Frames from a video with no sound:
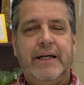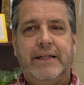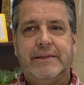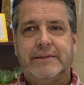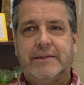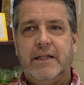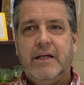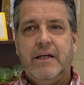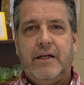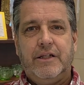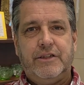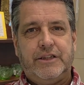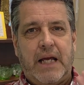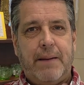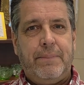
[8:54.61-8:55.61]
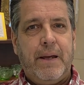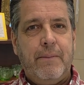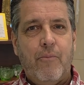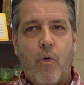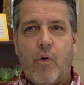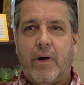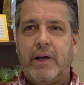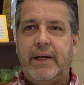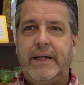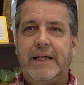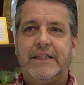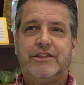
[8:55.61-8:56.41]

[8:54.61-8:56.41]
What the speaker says: It's J.P. Morgan.